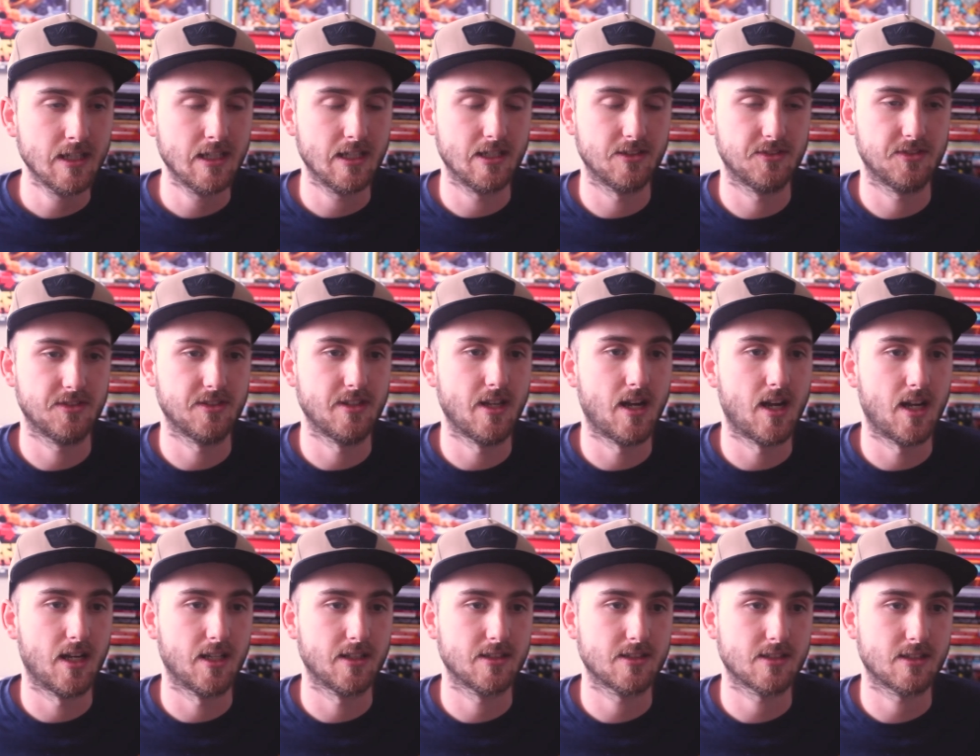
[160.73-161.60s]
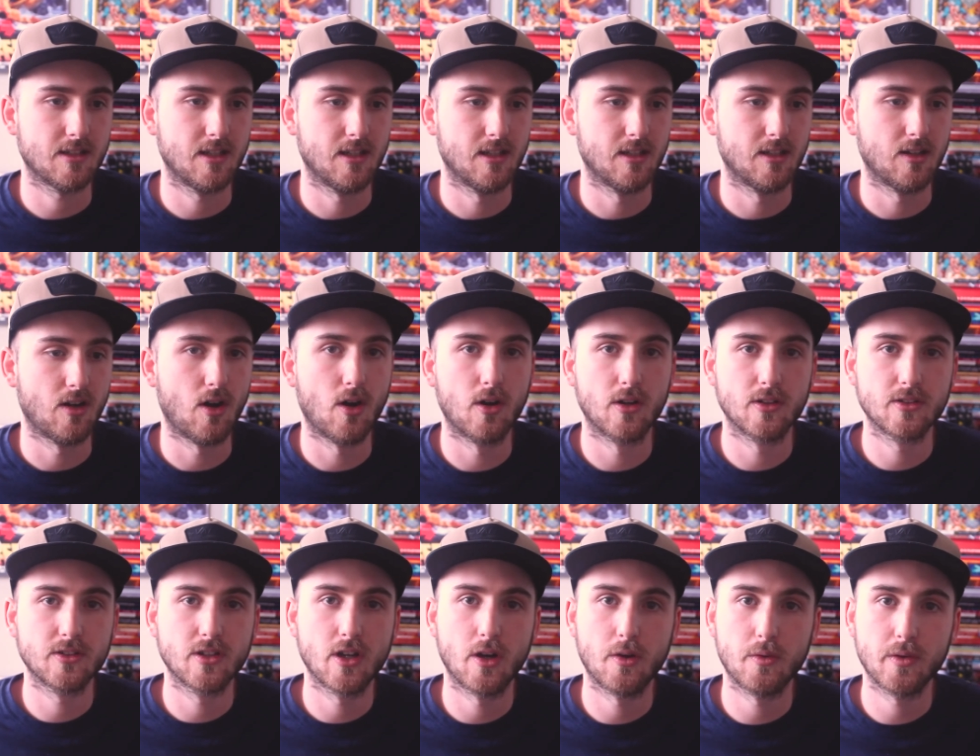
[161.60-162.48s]
It's not
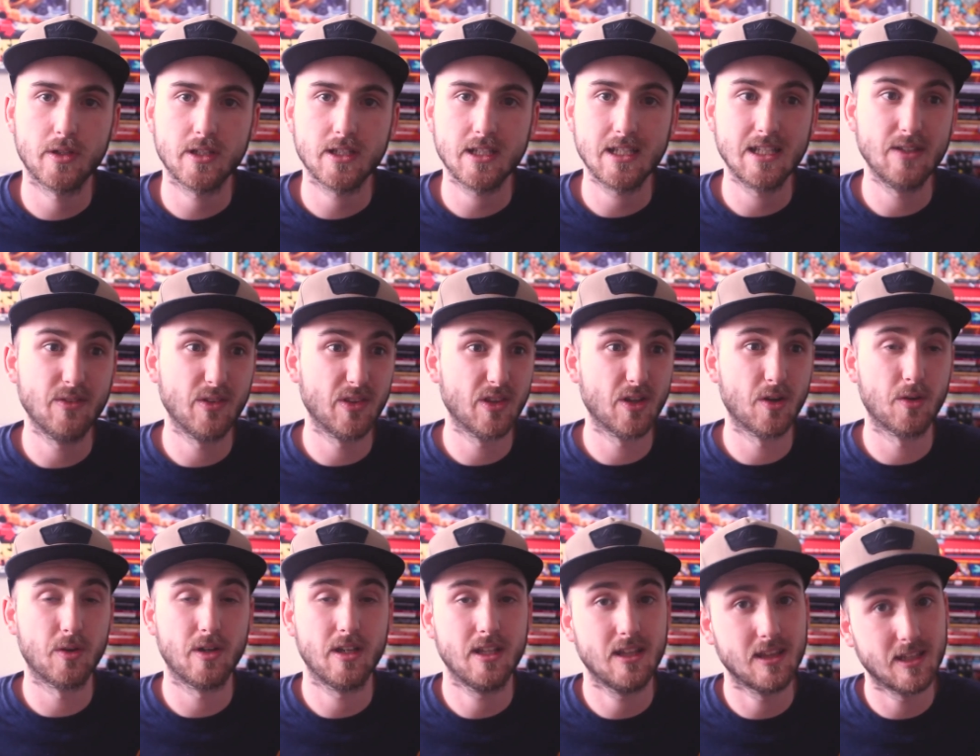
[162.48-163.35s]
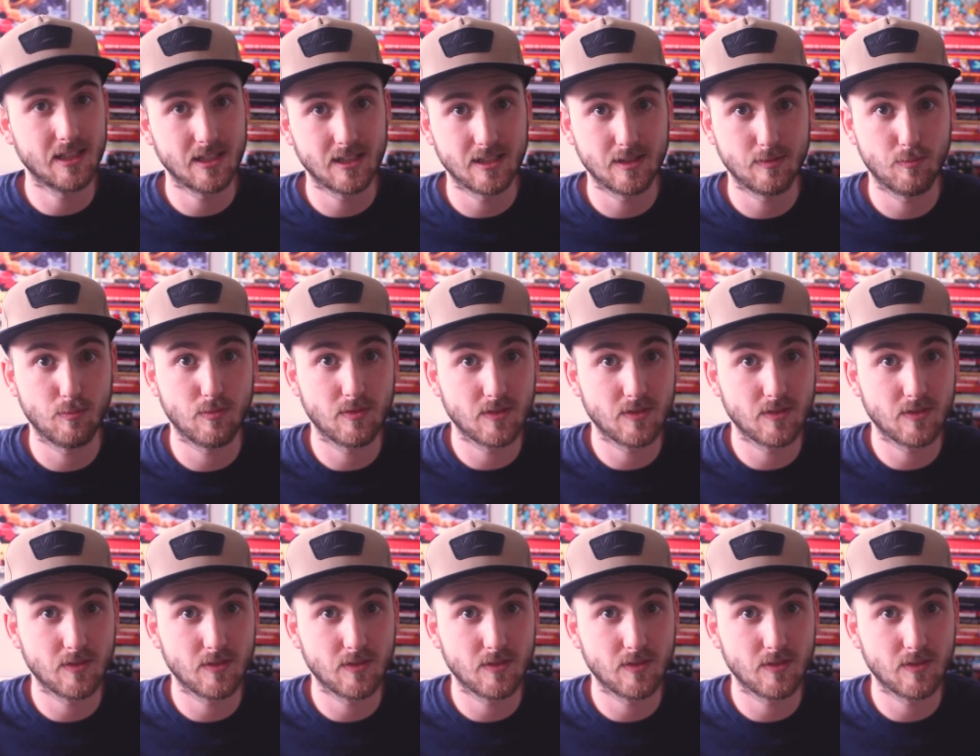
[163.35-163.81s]
ongoing, even though the